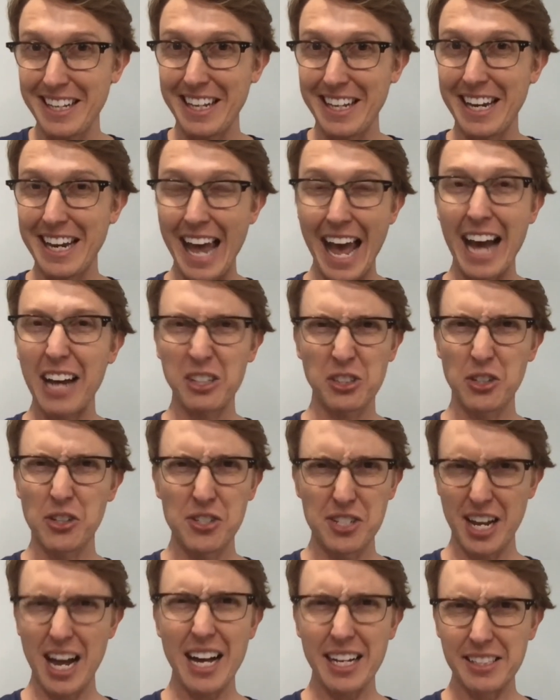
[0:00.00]
an actor
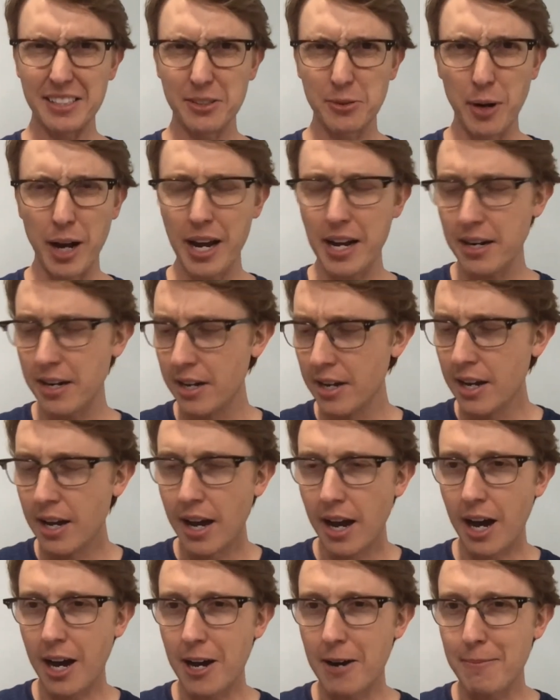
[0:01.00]
does, right?
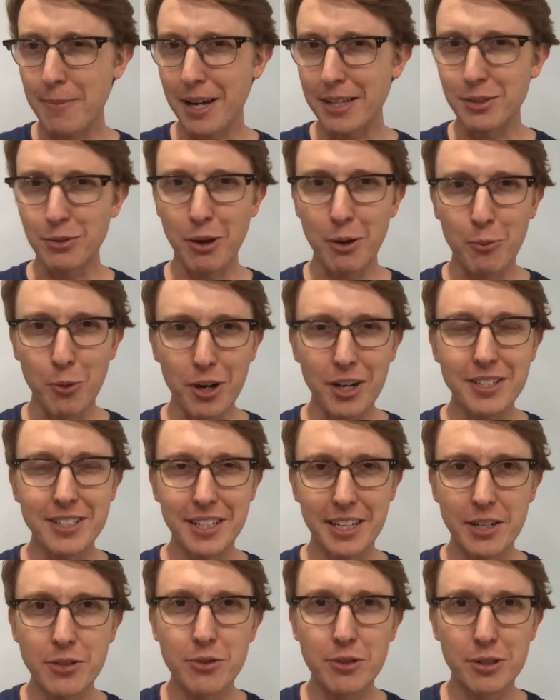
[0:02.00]
And so I wanted
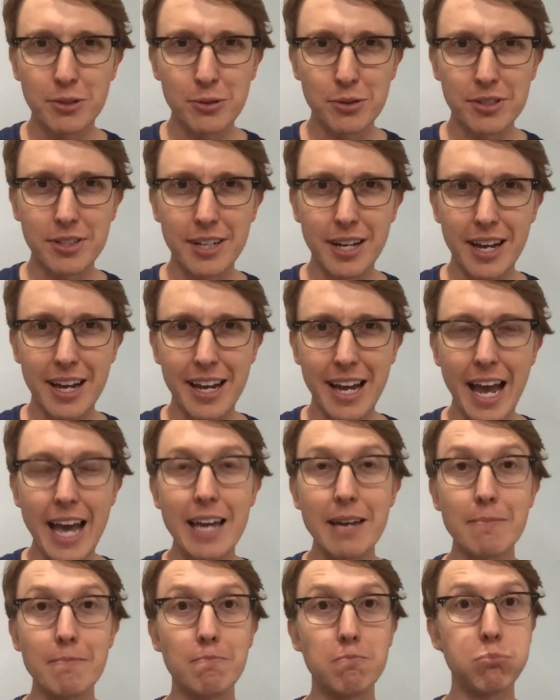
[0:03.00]
to introduce today
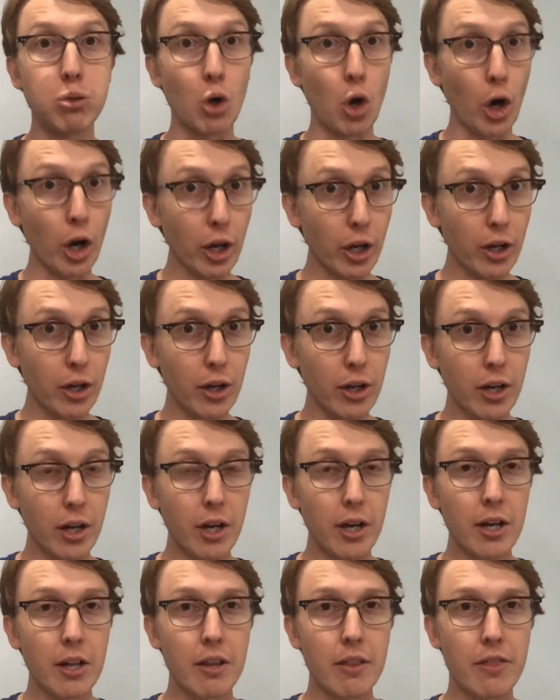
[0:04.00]
a book
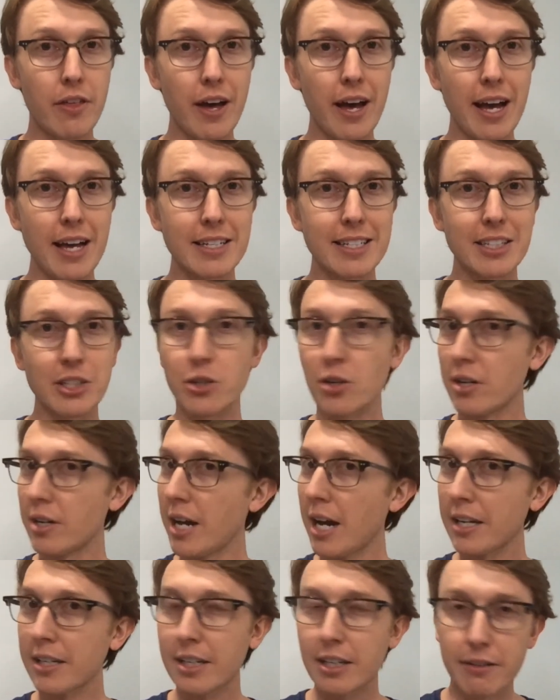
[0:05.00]
that you're
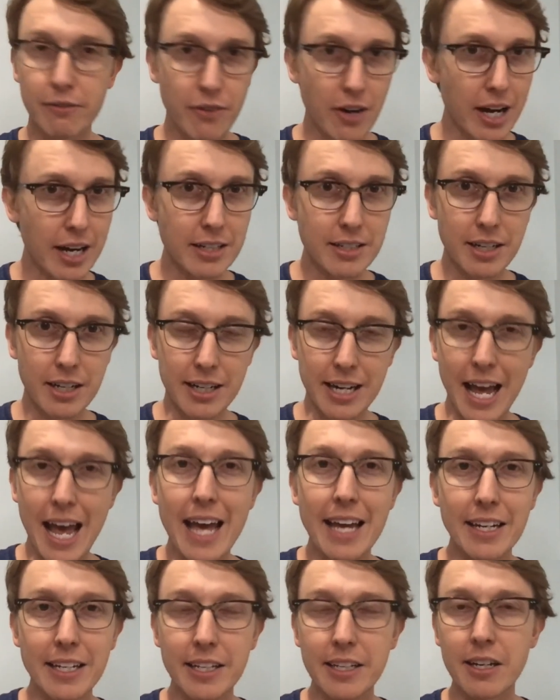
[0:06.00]
not going to find on
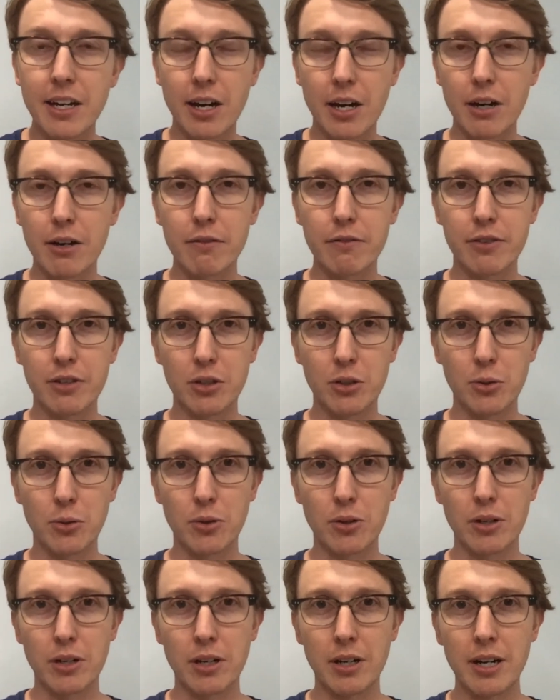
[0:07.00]
any of
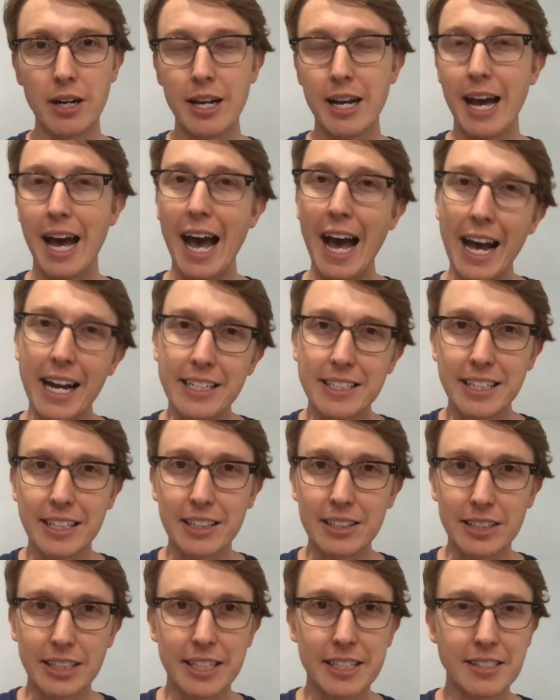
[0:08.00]
your
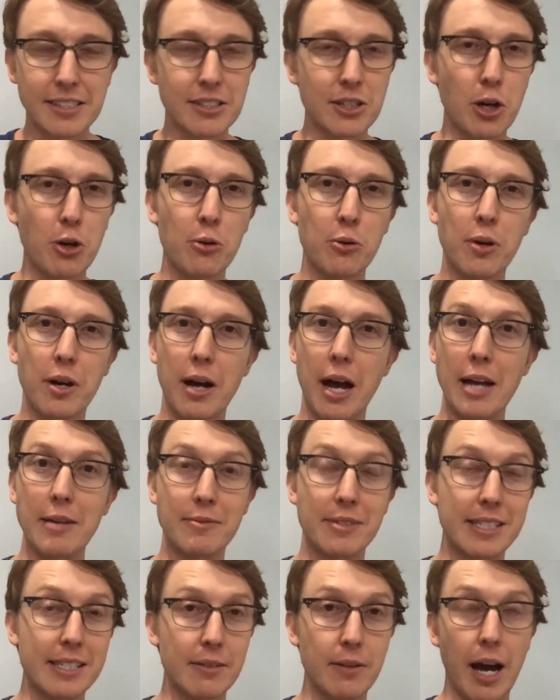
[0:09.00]
acting lists. No,
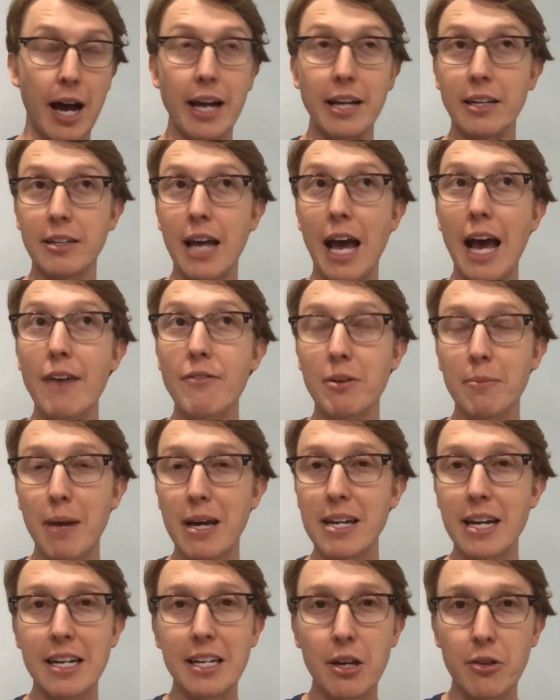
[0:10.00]
I haven't
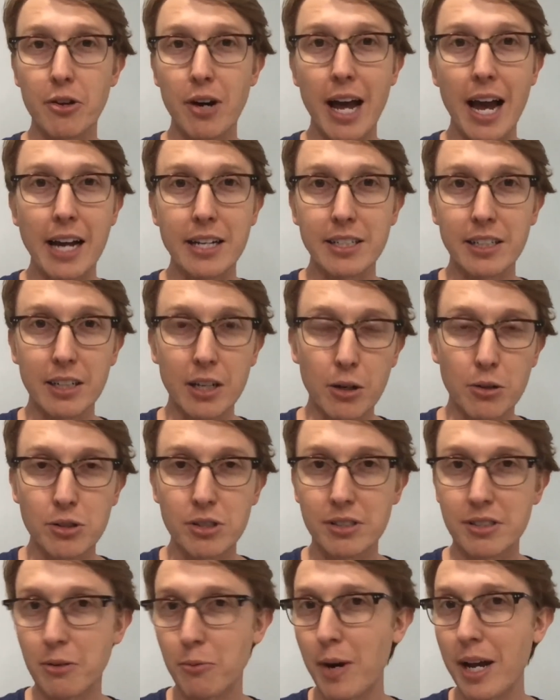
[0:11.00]
met any other acting
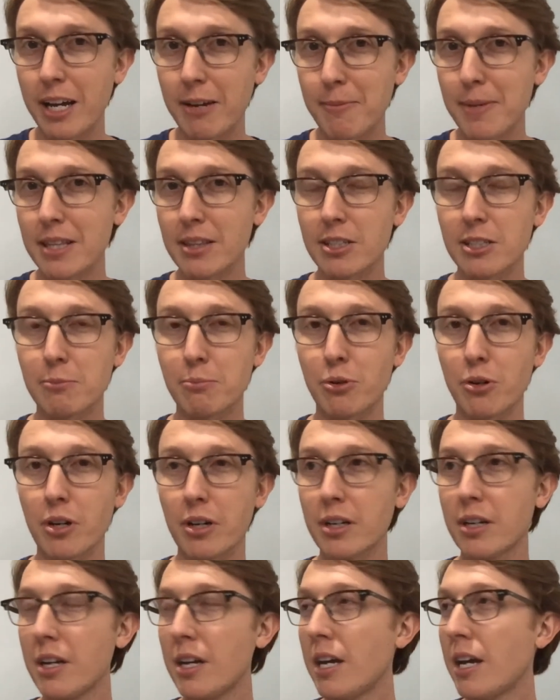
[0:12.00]
coaches that recommend this book.